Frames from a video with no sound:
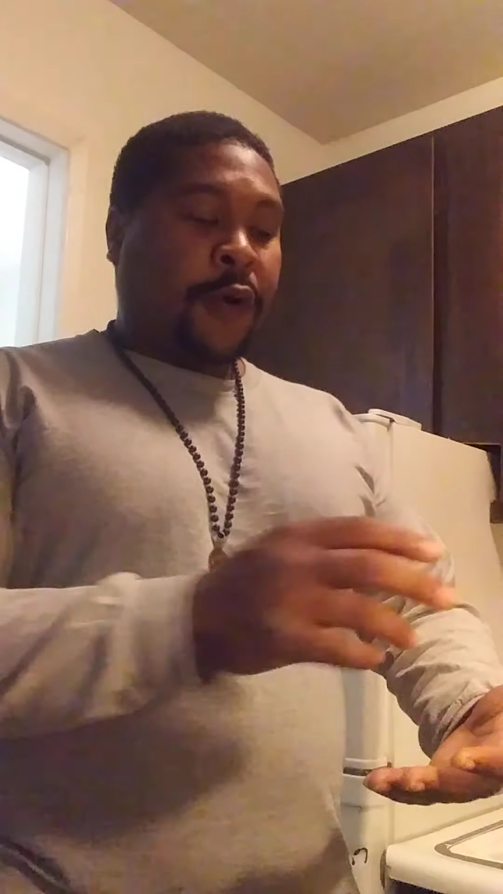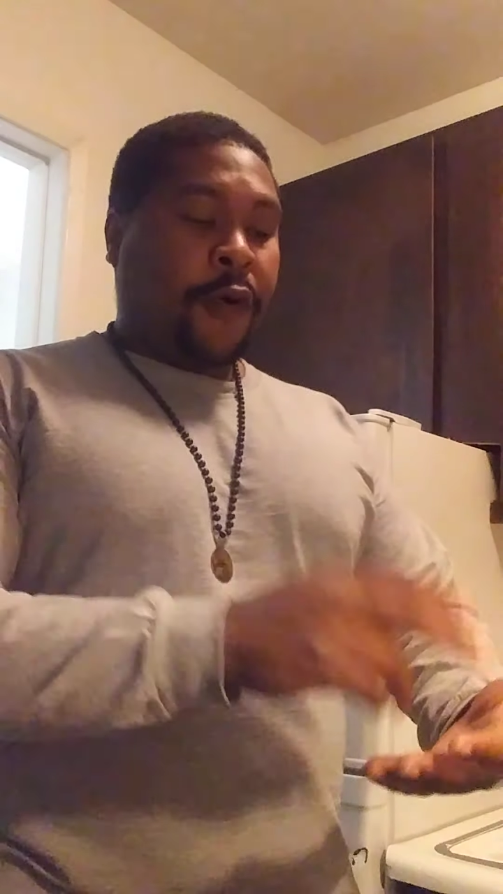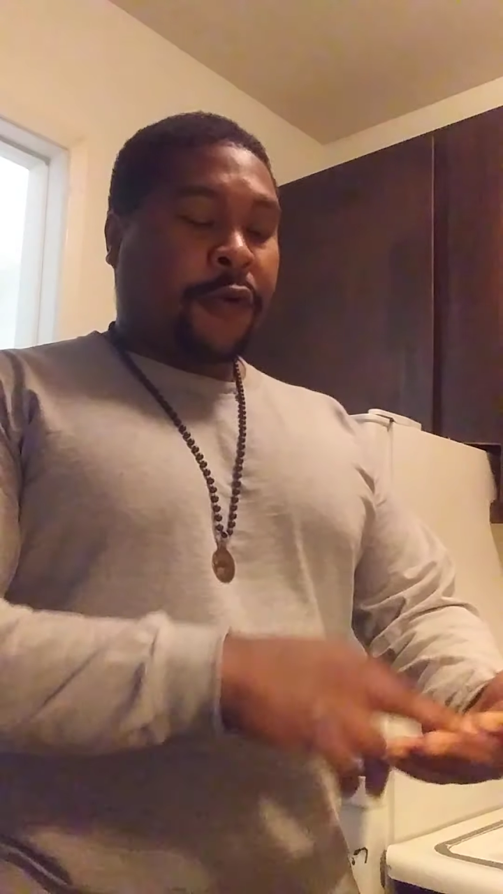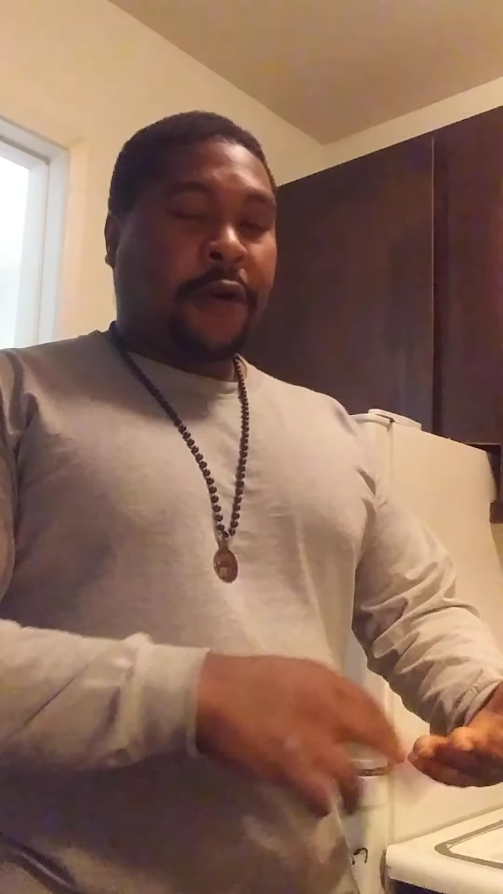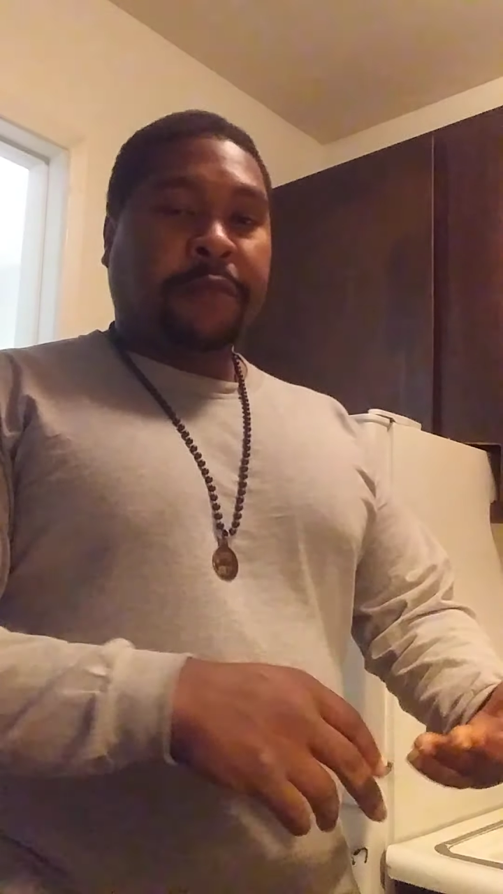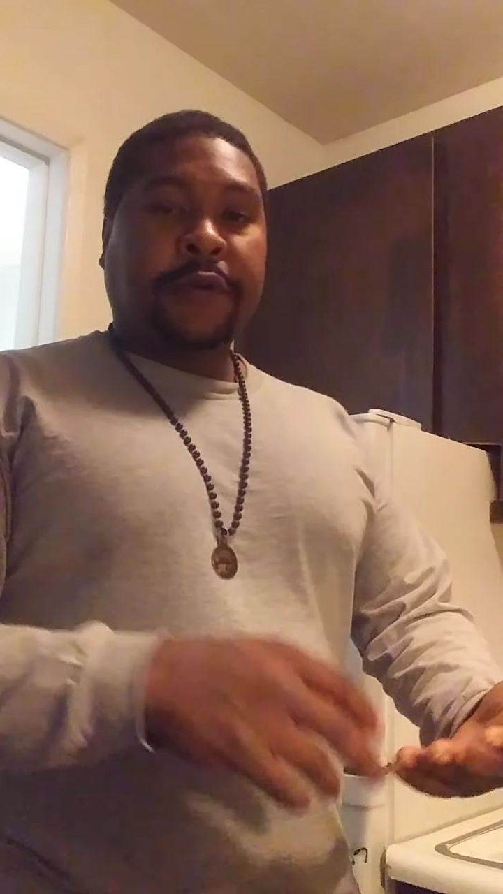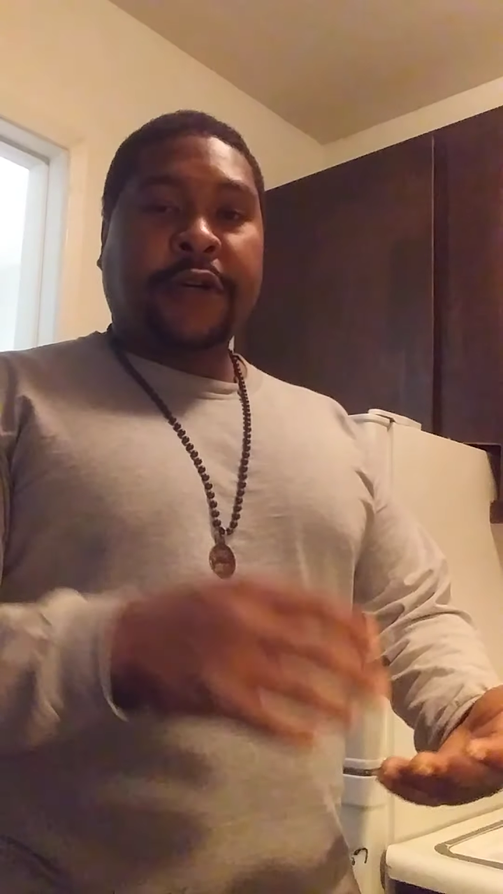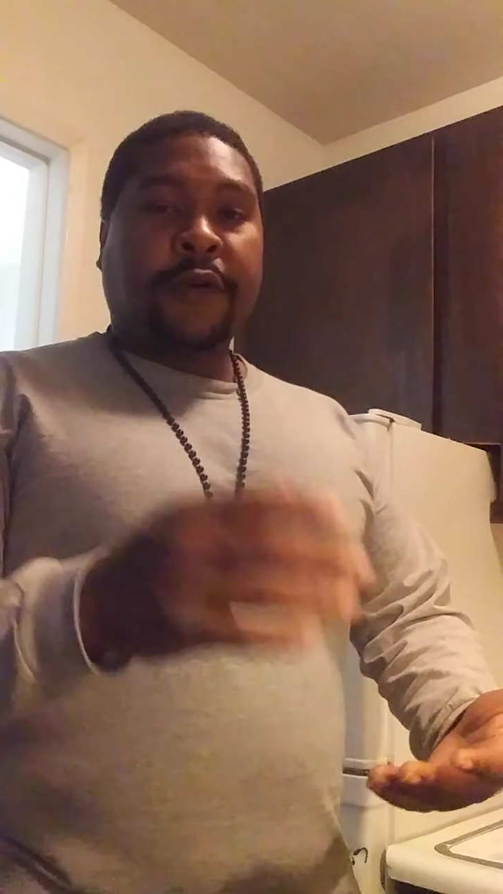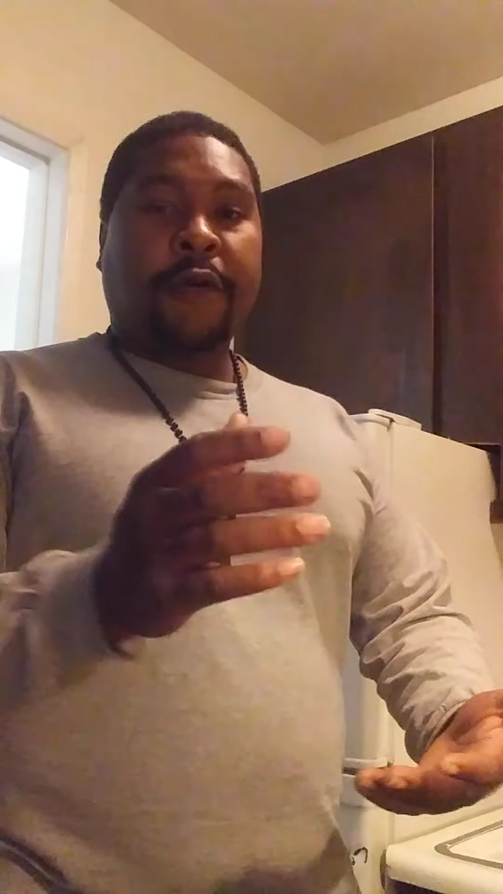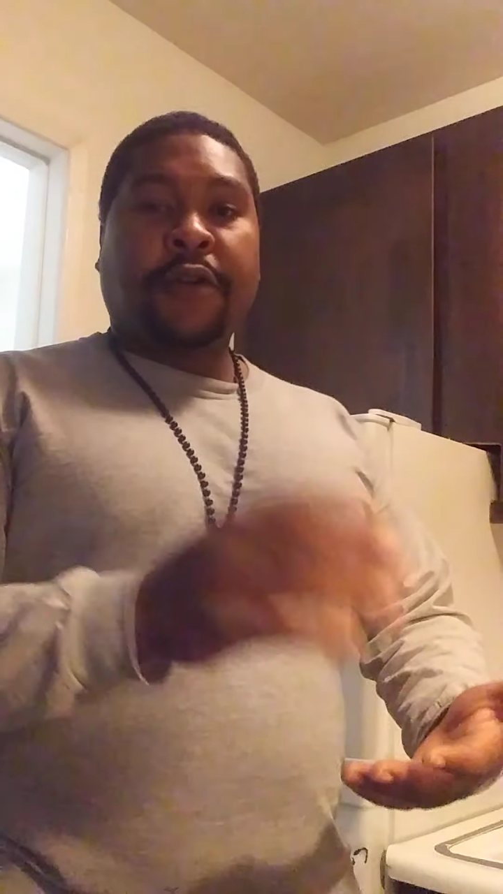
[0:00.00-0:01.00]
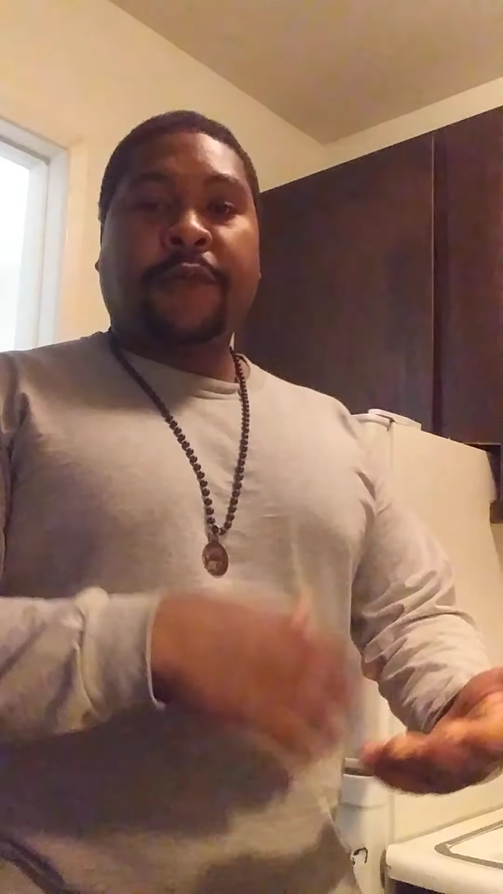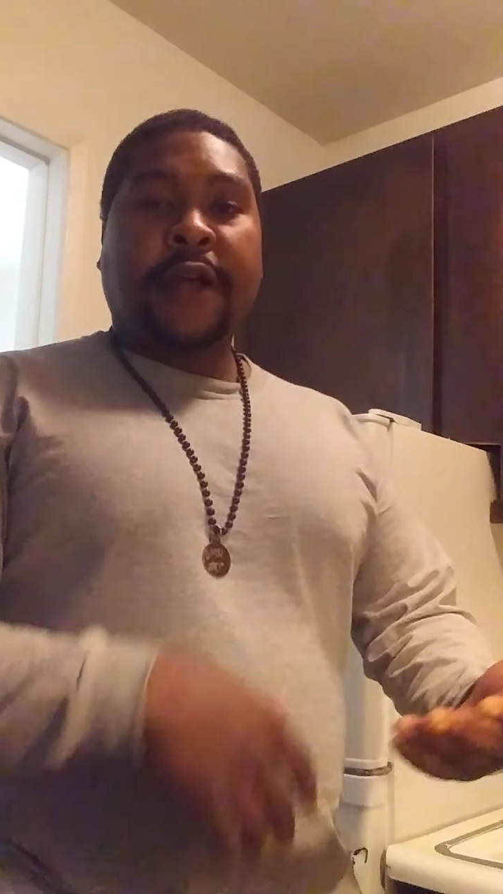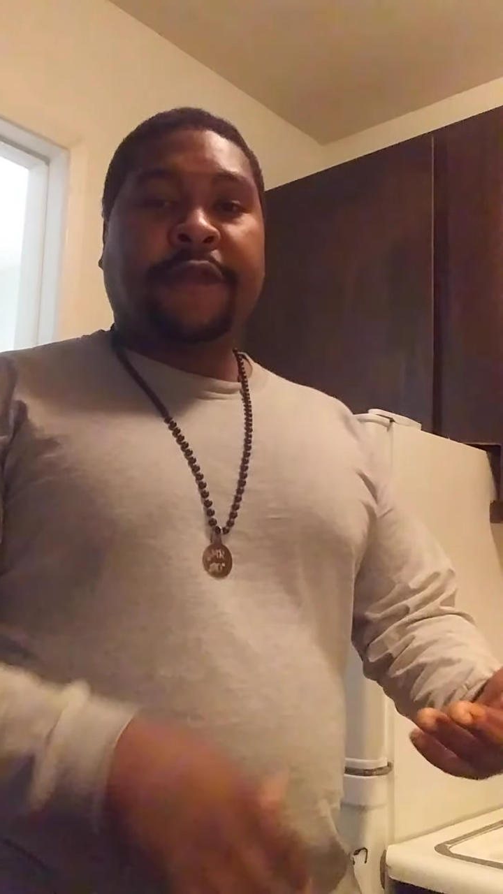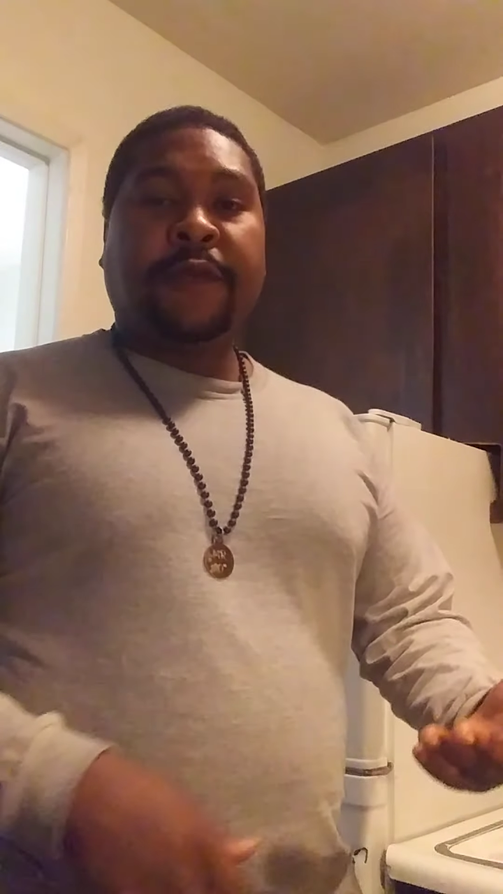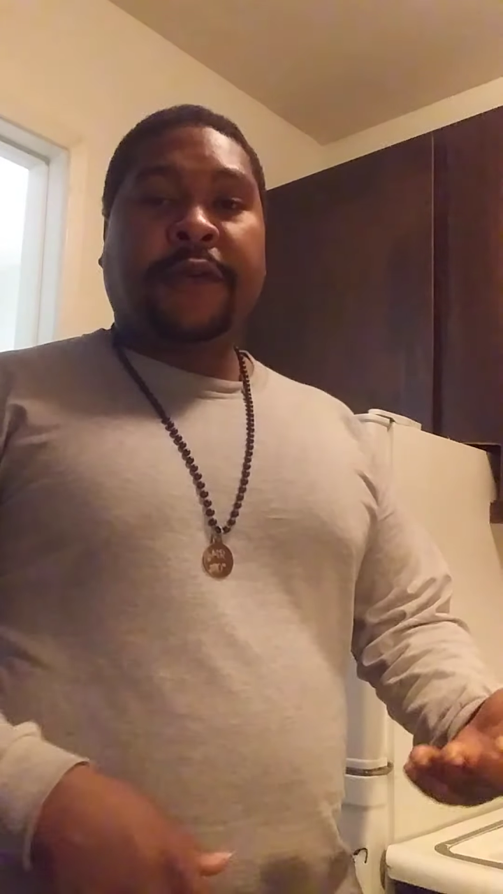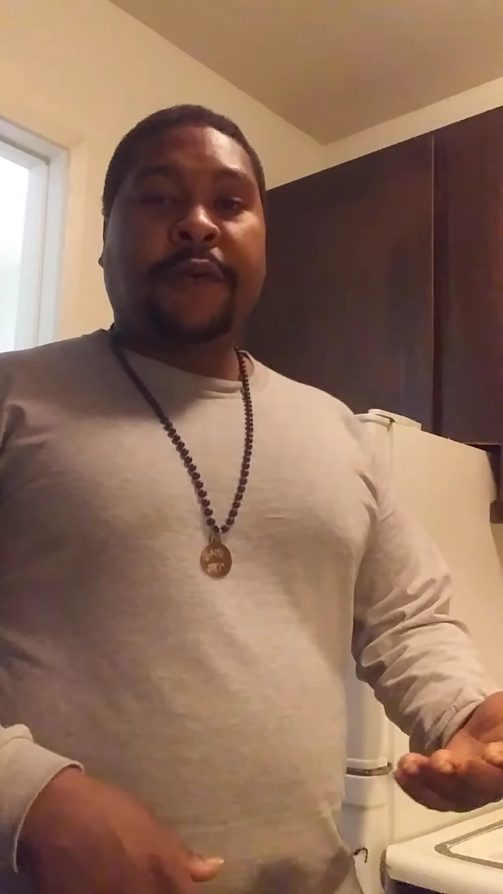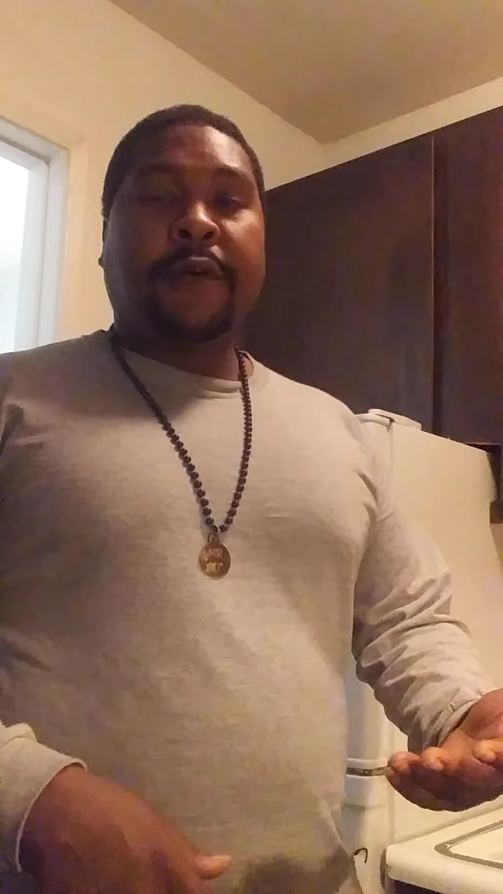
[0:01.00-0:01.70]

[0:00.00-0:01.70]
order a book, order whatever you want to